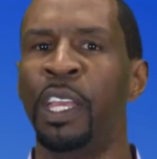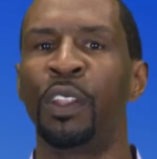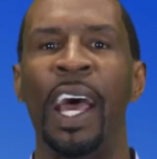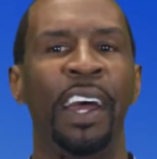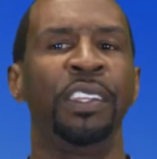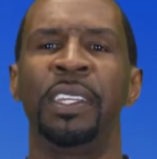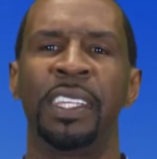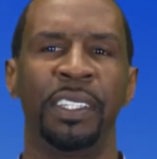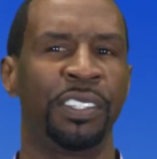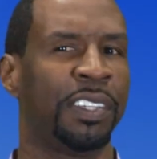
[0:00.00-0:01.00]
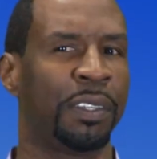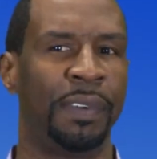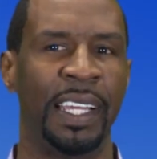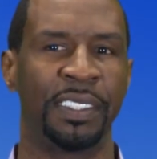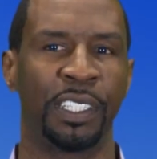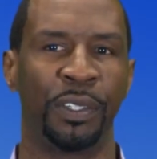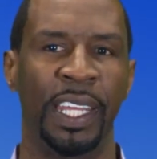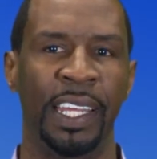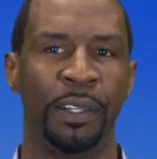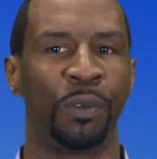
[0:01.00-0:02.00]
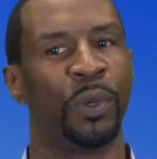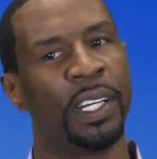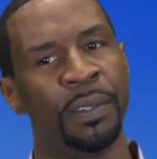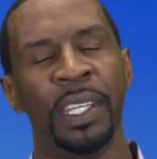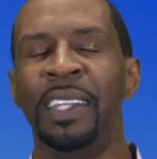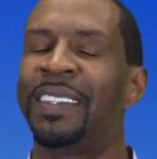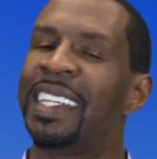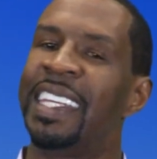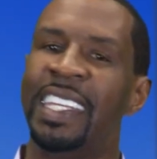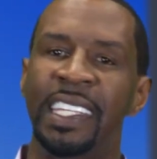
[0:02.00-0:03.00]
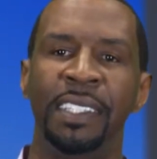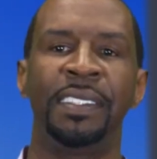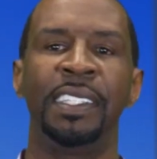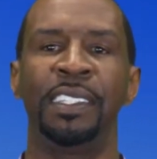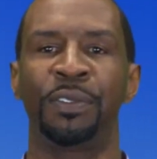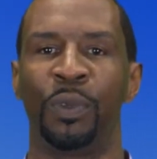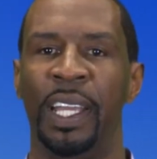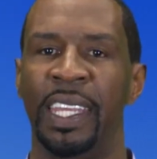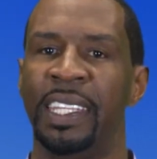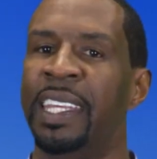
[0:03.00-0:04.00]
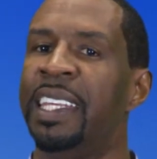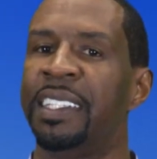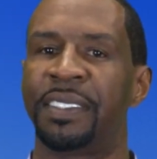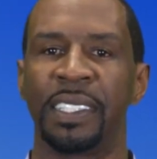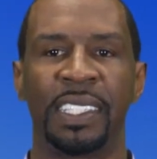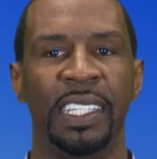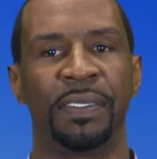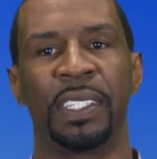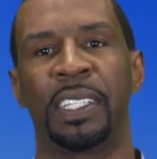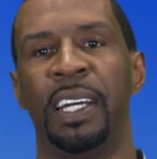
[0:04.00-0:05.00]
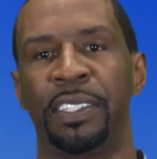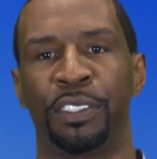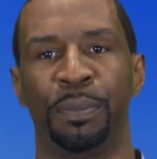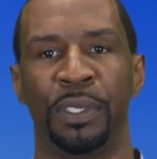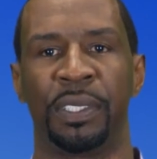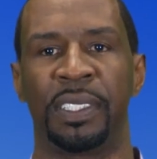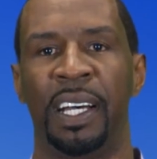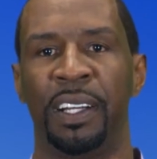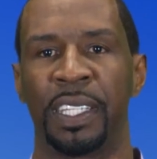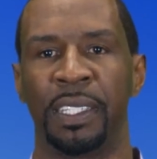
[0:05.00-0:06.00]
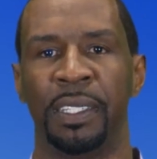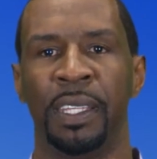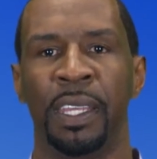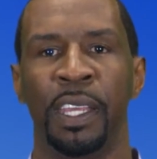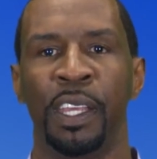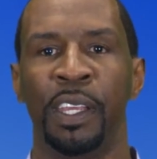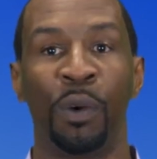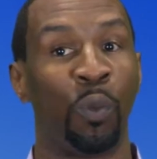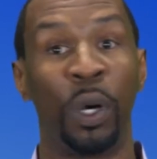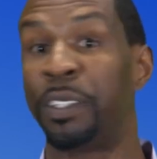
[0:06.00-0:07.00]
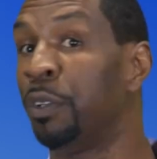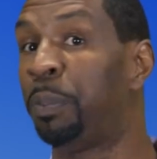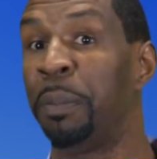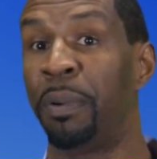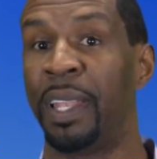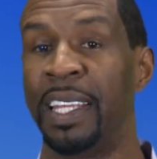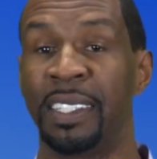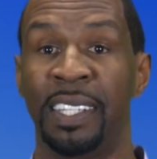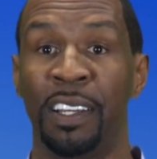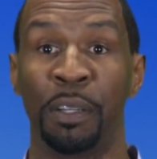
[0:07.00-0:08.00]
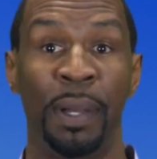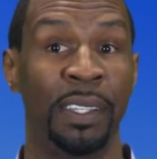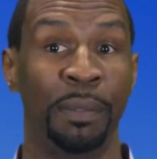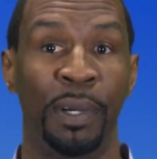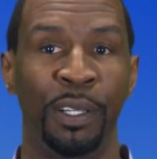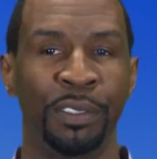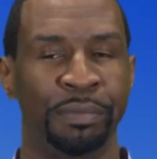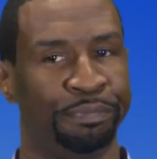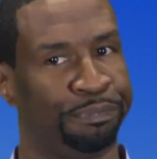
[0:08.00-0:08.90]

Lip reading: How do you get the shield of ice to go down? Well, the easiest way is to get the customer to talking. What do people like to talk about the most?